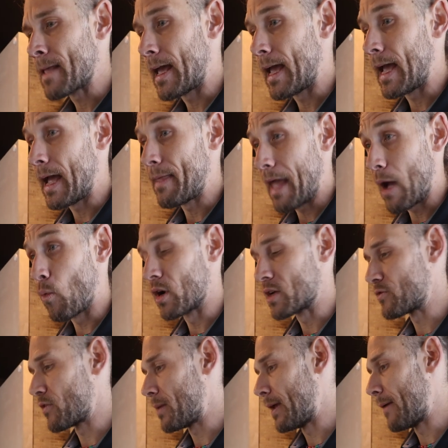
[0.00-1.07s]
and that
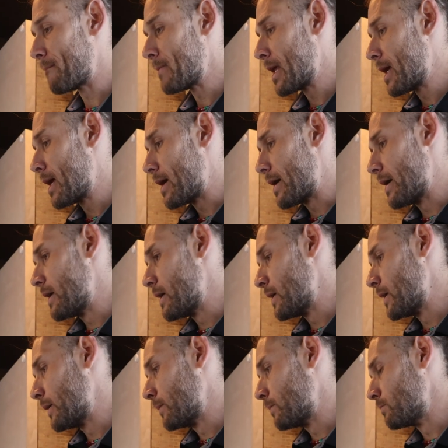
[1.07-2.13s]
works for me.
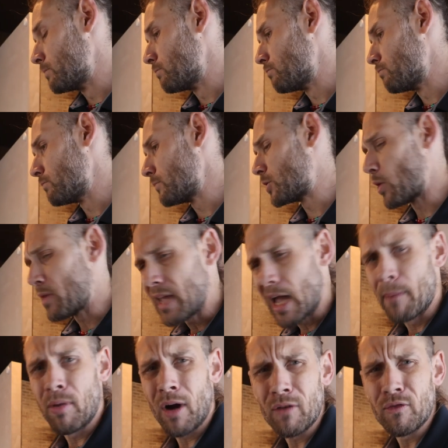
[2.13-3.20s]
So yeah,
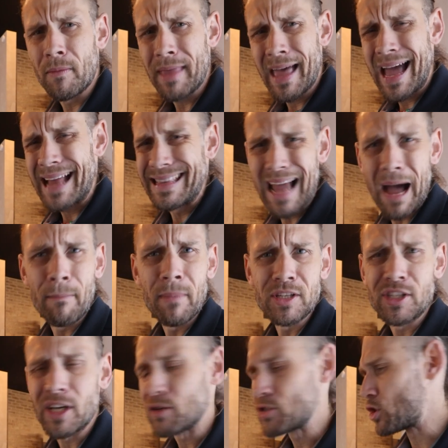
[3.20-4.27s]
apart from that, not
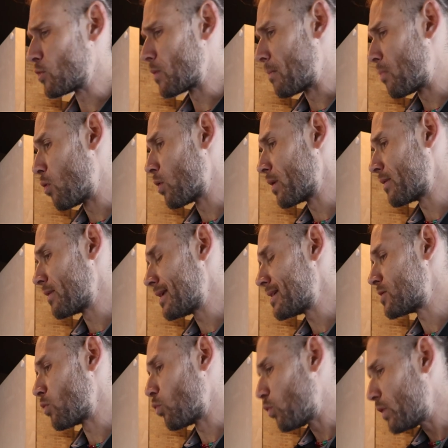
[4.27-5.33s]
much else to report
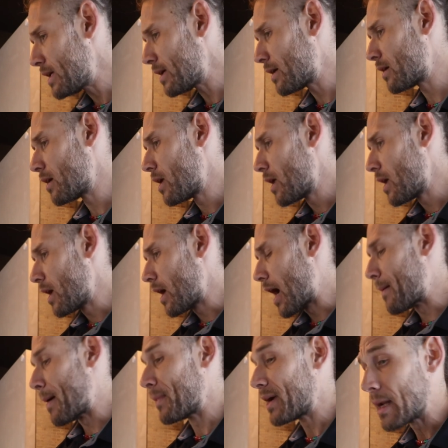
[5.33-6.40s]
this week.
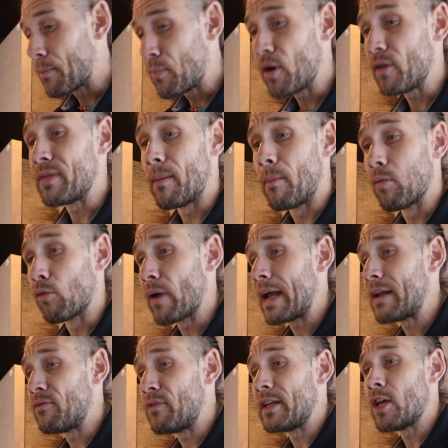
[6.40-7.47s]
I'm gonna put the
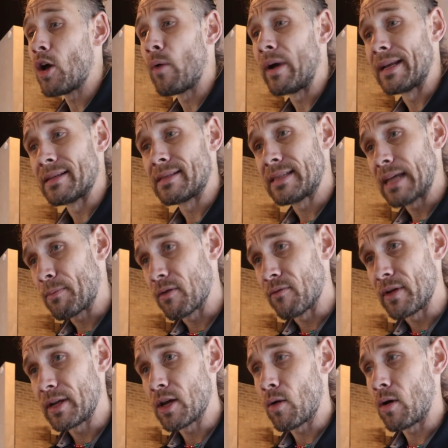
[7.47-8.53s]
bread video in a separate
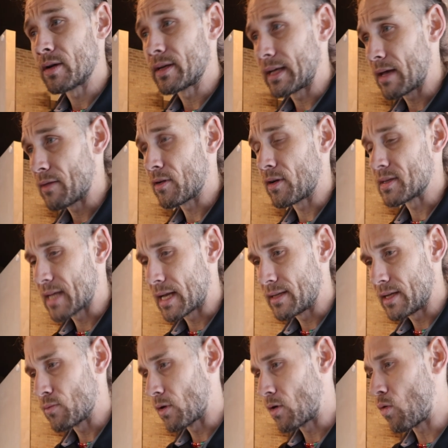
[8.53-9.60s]
video altogether because I
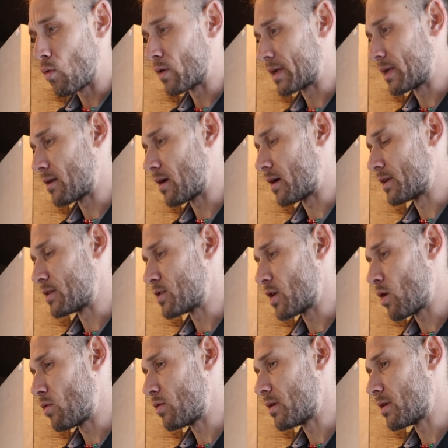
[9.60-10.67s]
did record it on its
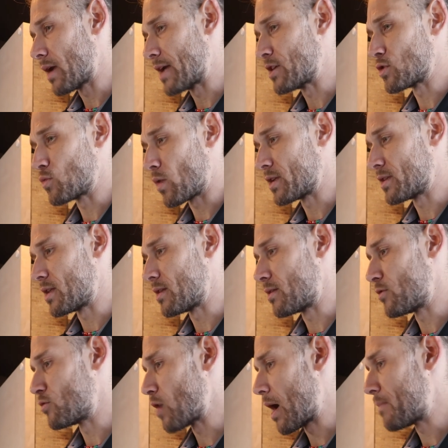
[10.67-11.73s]
own. I just wanted to
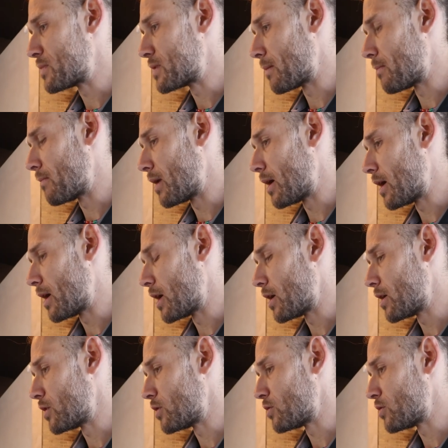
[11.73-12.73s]
drop a